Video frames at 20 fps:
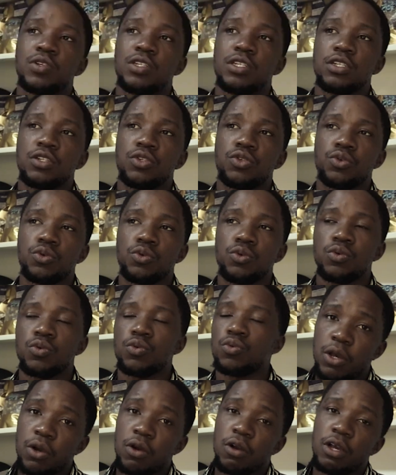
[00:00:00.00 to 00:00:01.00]
put into
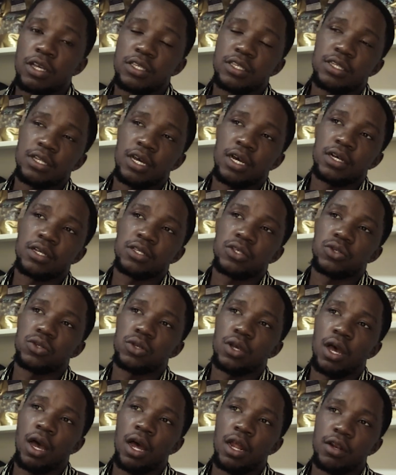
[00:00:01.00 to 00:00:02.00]
biogas tanks
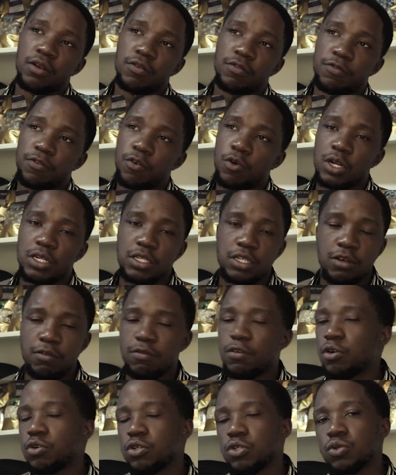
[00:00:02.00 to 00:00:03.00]
and for
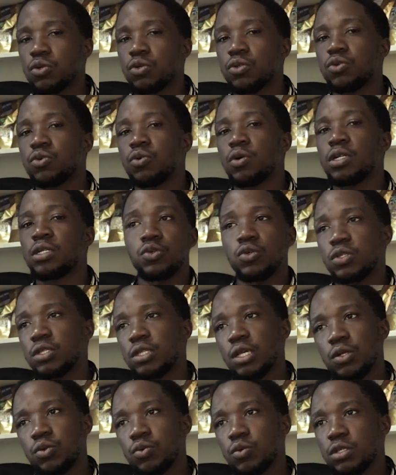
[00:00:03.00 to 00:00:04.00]
whatever reason you want to use
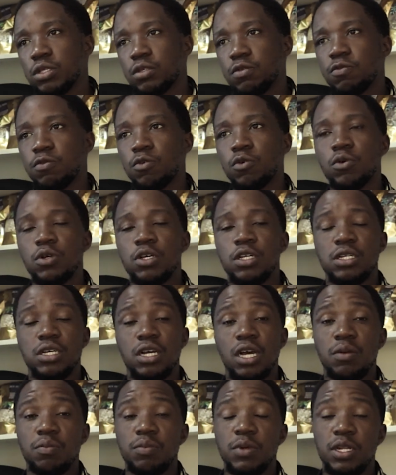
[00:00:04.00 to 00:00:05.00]
that waste for it
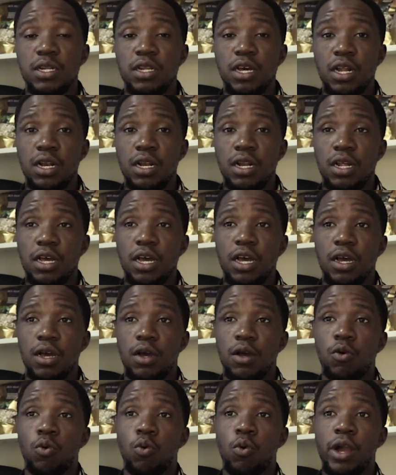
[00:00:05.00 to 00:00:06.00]
can be done
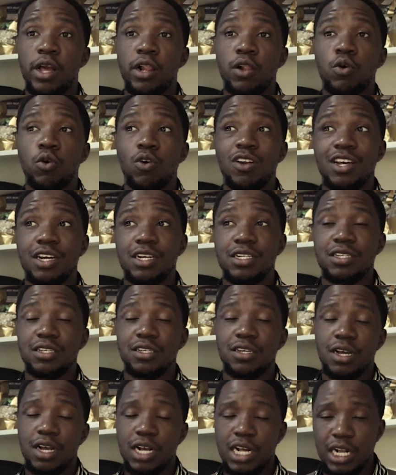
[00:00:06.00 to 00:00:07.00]
while
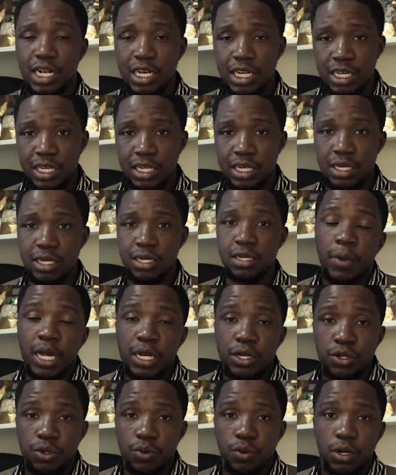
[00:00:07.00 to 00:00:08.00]
collecting clean
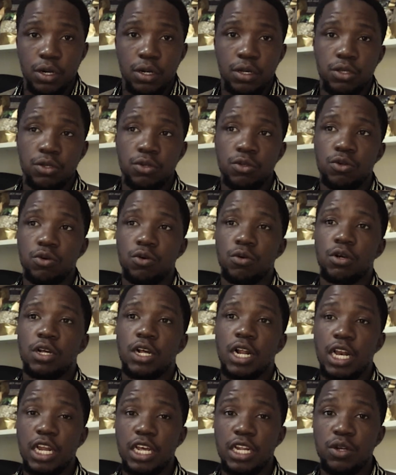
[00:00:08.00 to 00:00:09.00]
manure, you know,
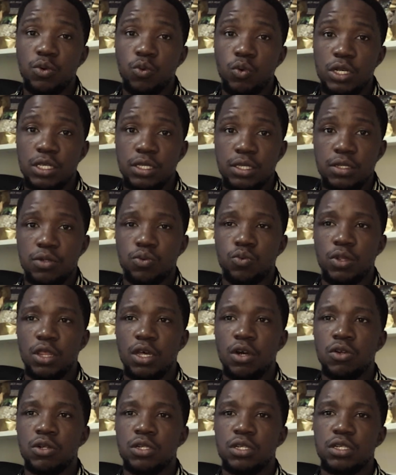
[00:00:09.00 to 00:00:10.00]
clean waste
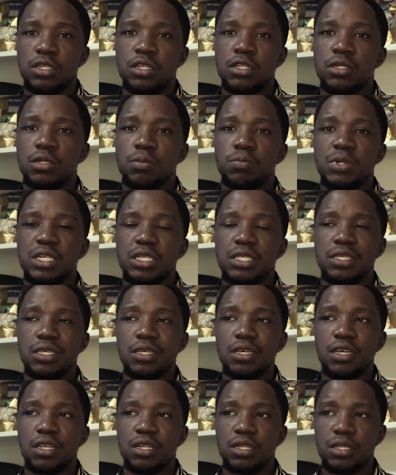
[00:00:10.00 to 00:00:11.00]
without it
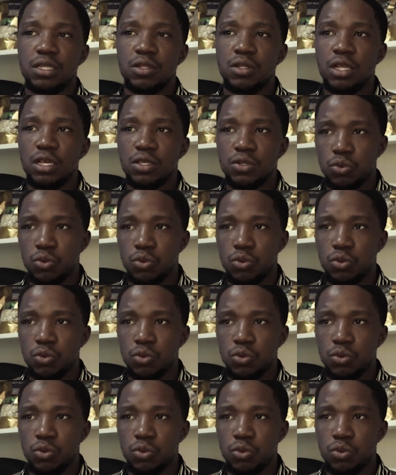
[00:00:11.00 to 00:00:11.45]
mixing in the